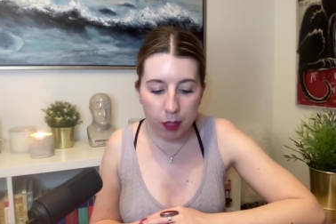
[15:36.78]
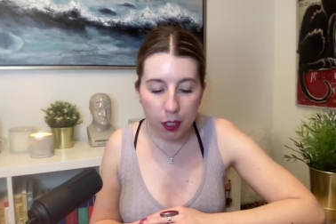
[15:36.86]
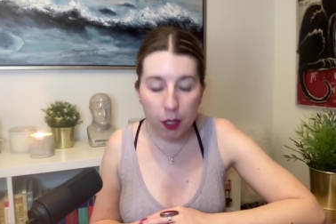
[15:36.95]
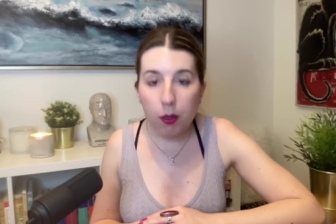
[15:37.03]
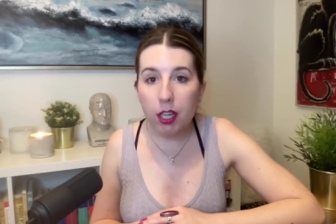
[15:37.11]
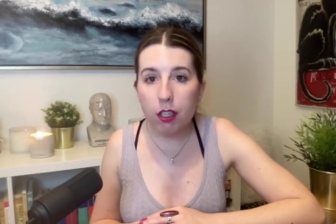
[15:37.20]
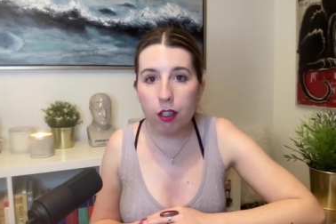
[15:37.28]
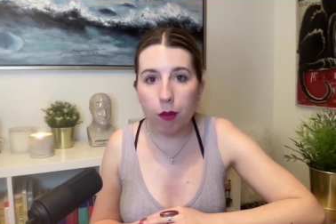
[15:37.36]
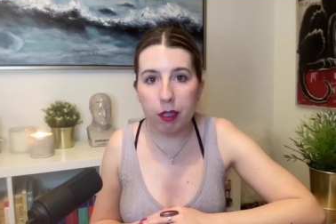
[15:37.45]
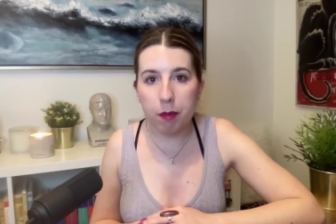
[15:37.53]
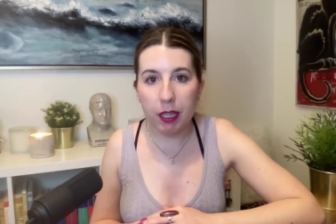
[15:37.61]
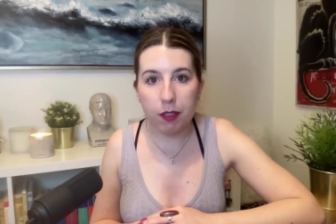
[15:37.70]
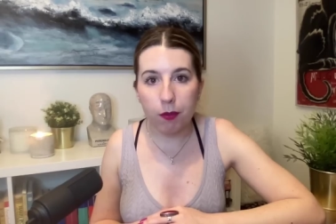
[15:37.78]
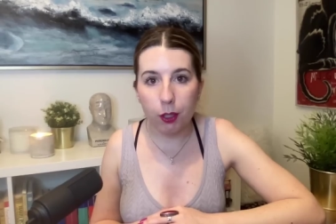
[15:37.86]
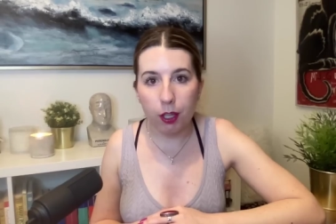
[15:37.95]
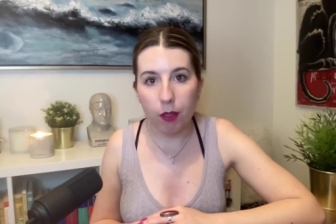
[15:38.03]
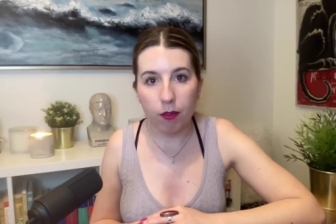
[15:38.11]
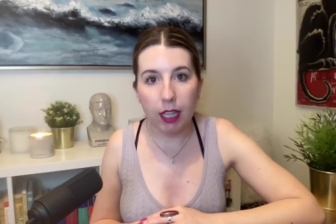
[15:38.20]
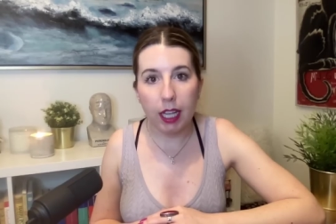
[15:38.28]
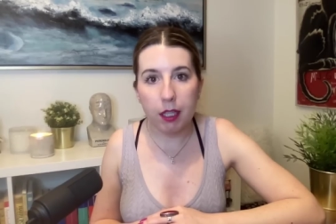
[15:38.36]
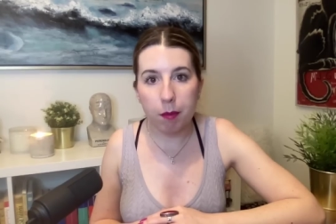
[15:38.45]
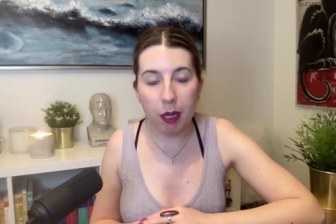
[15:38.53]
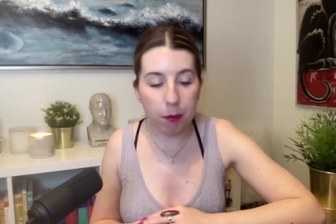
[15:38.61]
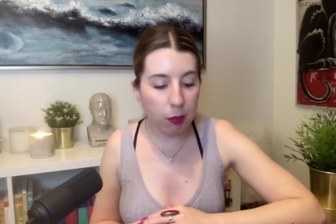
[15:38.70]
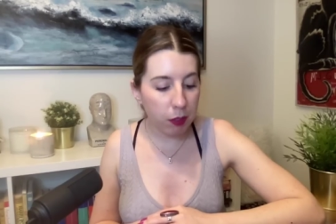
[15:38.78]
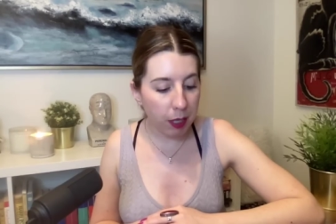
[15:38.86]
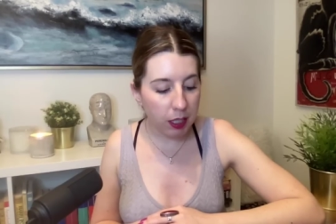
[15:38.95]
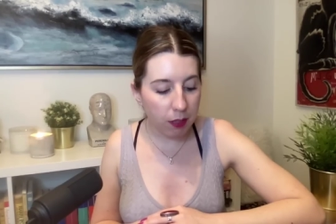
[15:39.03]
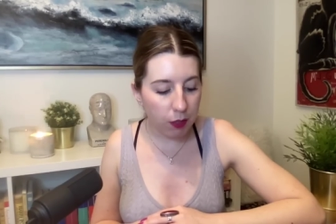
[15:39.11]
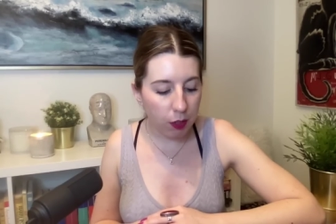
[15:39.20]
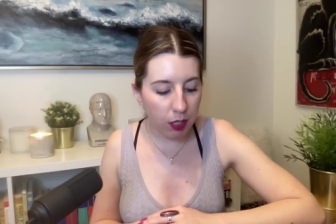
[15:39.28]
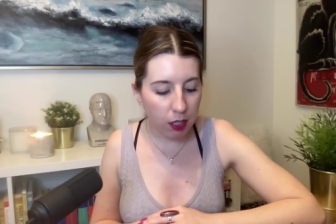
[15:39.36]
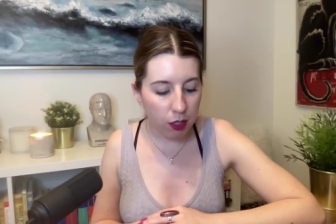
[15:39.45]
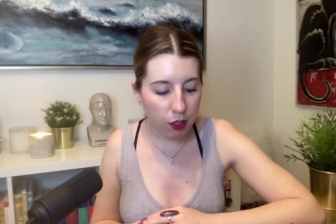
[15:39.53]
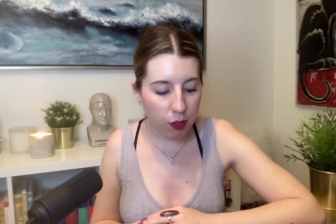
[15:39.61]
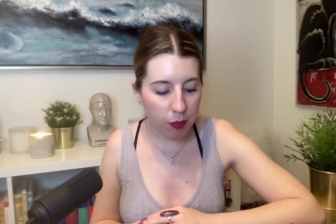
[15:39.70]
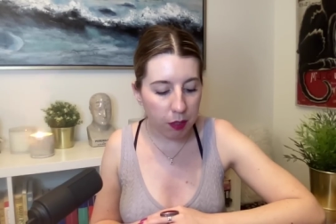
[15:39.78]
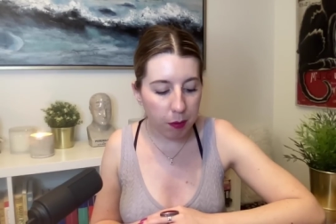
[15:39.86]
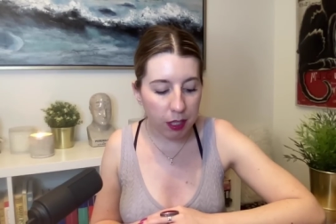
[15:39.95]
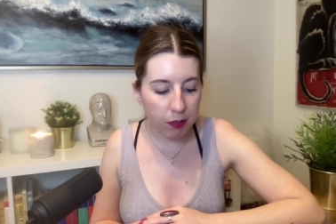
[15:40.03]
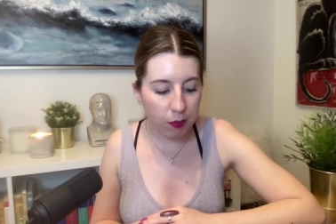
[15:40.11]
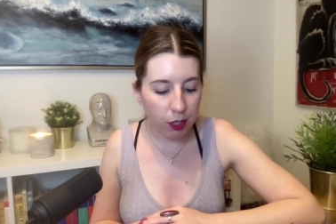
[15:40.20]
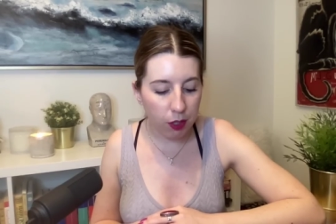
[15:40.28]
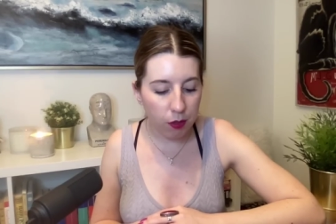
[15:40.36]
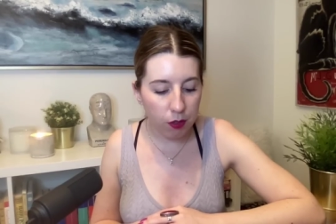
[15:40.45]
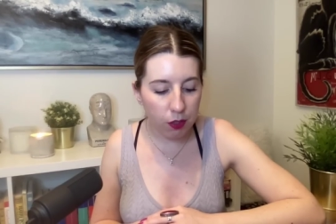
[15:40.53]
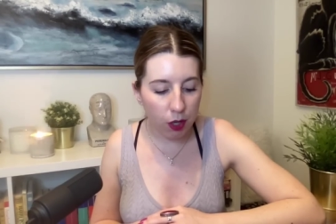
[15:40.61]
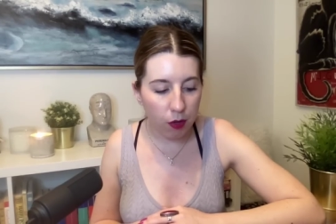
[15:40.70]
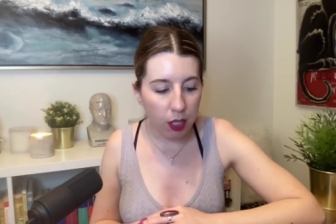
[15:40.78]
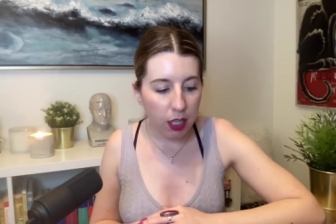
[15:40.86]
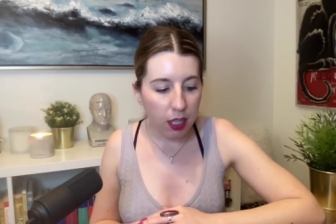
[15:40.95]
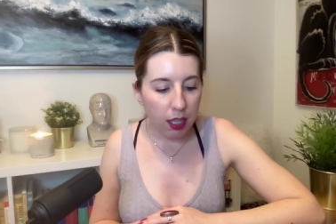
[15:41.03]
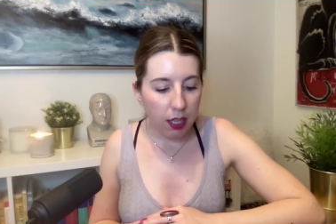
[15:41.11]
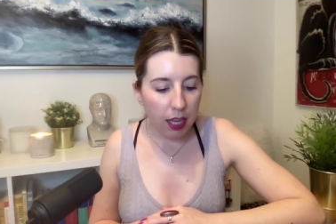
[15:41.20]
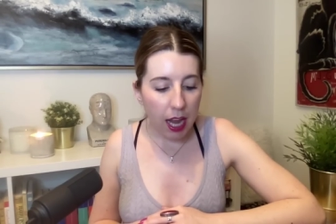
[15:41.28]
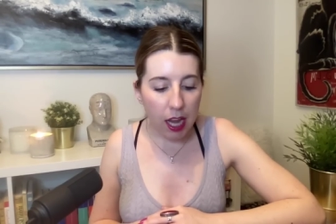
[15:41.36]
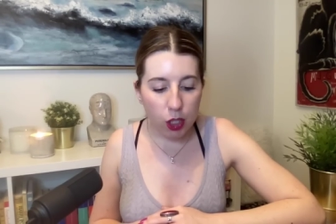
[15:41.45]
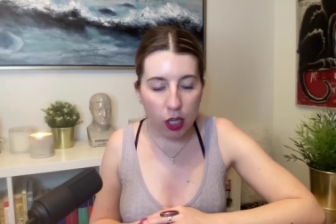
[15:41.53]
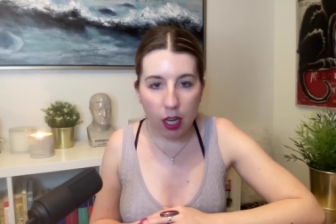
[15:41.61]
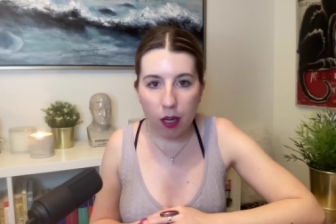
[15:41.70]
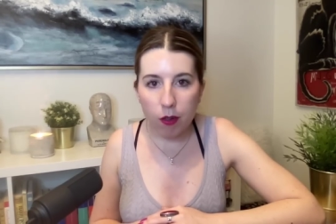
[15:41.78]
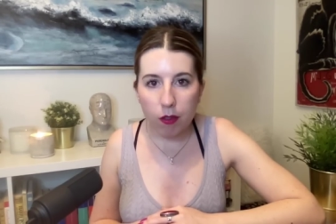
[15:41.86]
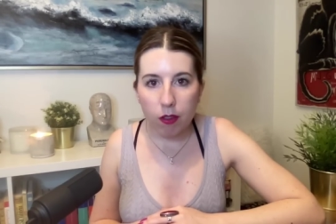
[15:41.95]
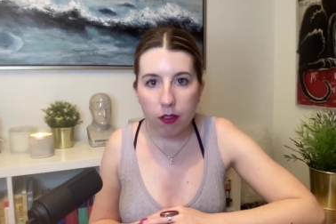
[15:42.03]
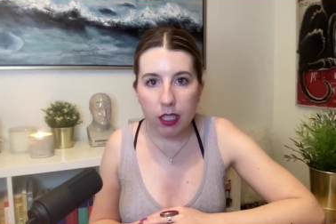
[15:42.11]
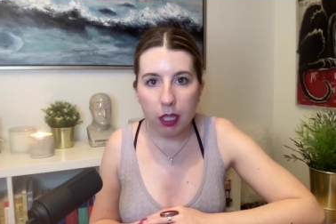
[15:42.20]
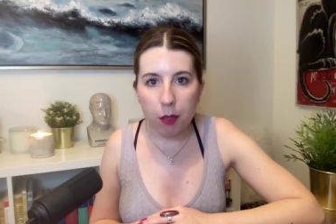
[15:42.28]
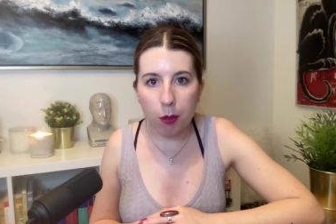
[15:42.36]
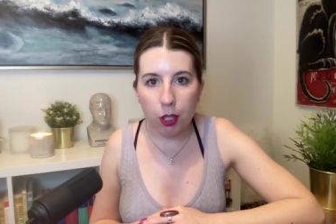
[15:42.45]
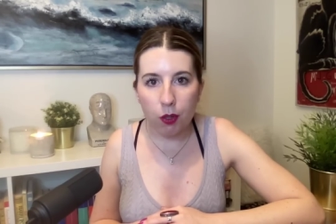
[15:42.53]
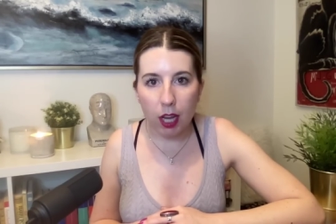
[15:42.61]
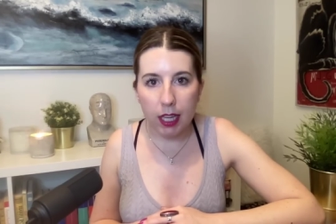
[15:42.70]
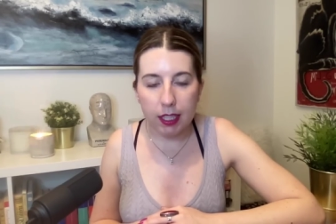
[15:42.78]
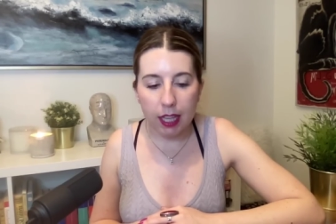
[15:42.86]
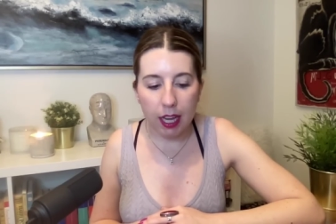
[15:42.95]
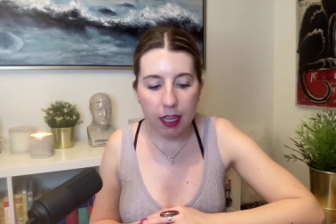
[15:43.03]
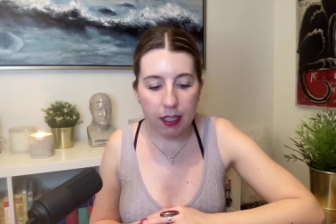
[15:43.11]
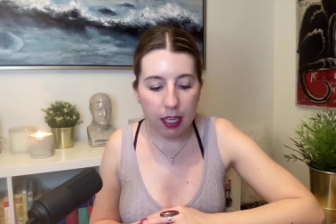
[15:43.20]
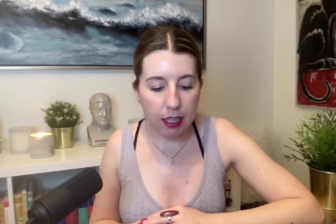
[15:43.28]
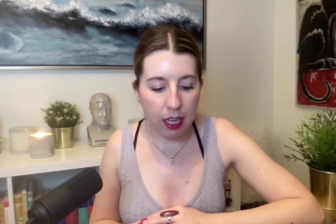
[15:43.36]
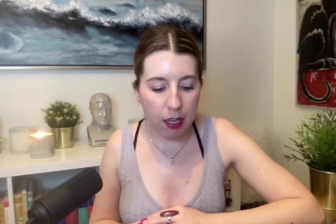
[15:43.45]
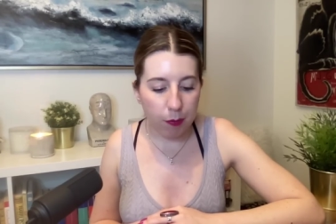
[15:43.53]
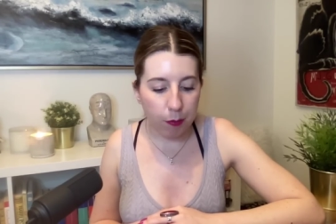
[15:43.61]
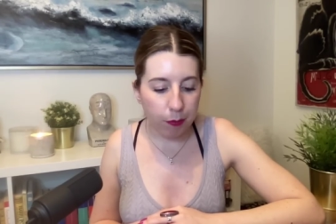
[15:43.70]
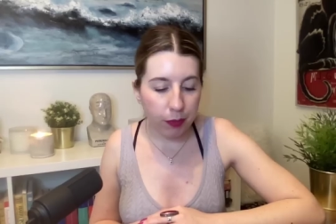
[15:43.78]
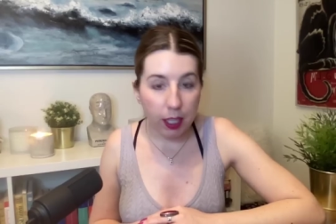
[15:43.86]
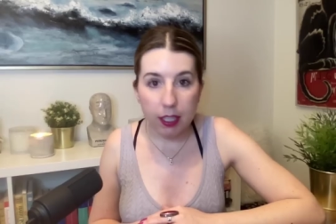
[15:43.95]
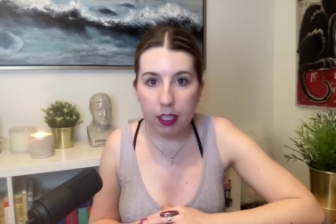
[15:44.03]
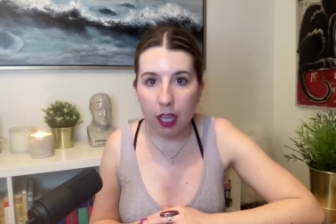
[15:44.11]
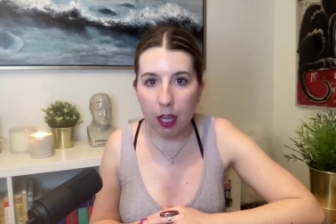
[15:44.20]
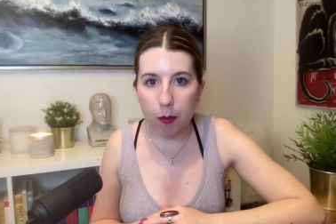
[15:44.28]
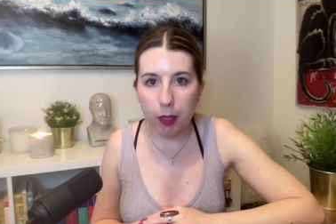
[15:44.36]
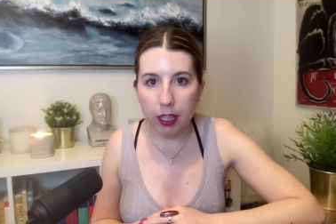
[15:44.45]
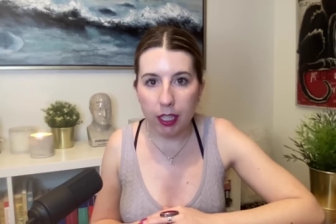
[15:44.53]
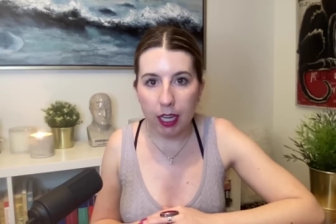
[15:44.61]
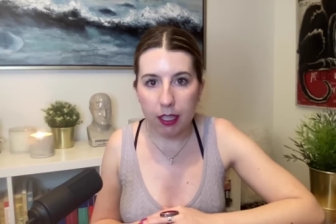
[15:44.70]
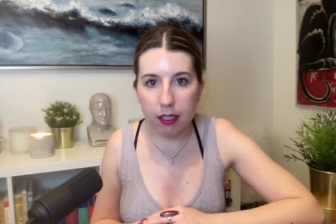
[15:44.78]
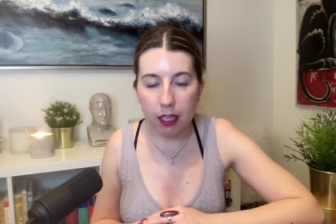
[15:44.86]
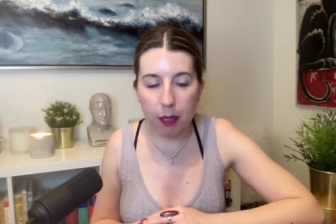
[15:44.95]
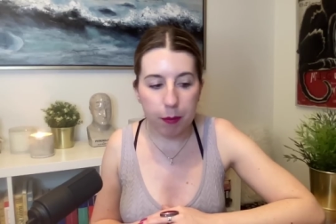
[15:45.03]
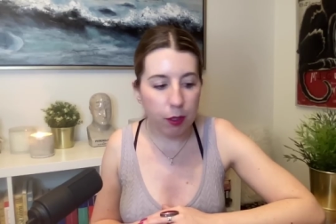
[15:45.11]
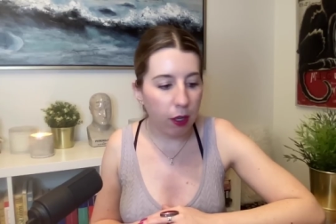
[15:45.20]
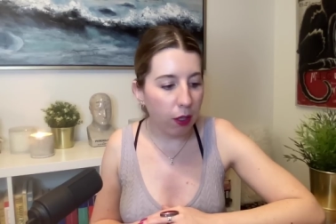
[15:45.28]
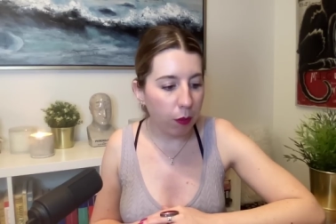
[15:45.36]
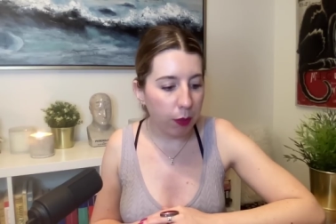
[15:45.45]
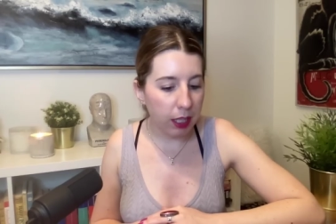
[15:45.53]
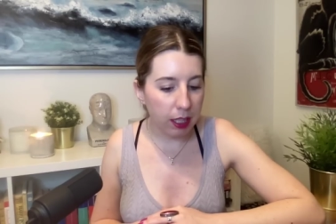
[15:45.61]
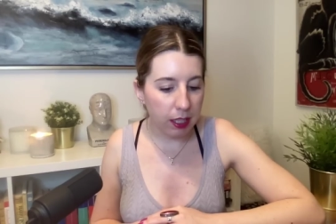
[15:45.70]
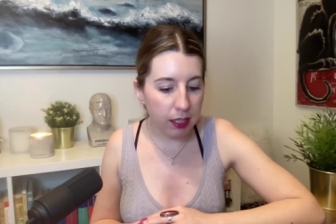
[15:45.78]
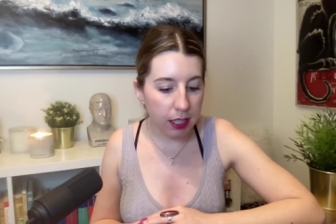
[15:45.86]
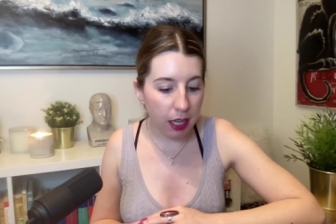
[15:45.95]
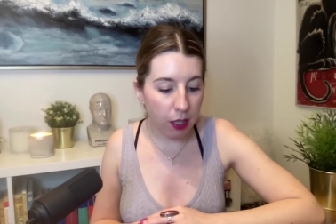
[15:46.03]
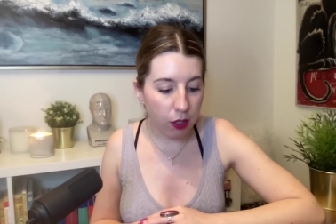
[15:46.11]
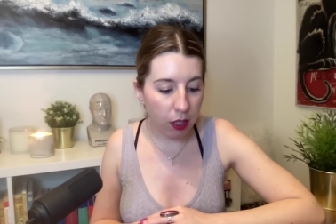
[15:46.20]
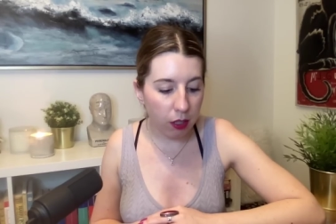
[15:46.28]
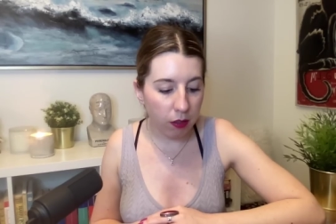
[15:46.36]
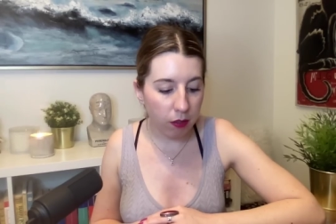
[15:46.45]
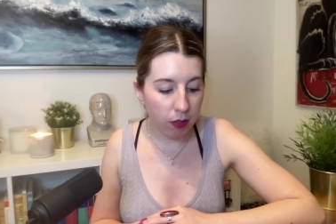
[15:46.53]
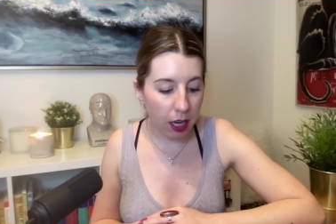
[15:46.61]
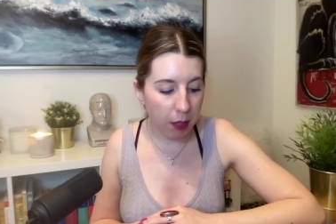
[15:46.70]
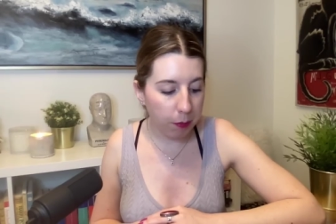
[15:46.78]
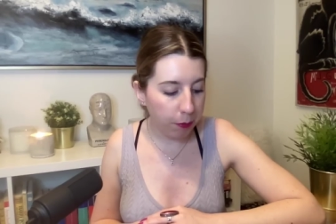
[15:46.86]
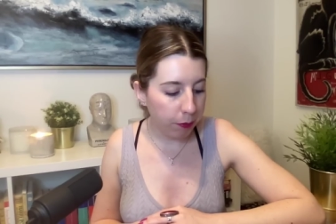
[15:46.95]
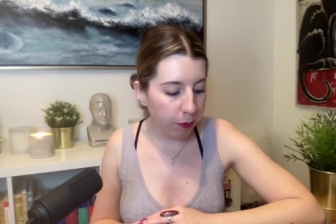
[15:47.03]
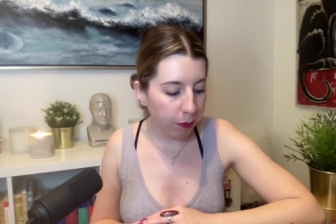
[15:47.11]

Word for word: you need to do what's best for you that's my perspective you need to do what's best for you so hash it out see where you guys land and then decide what the next steps are within this connection okay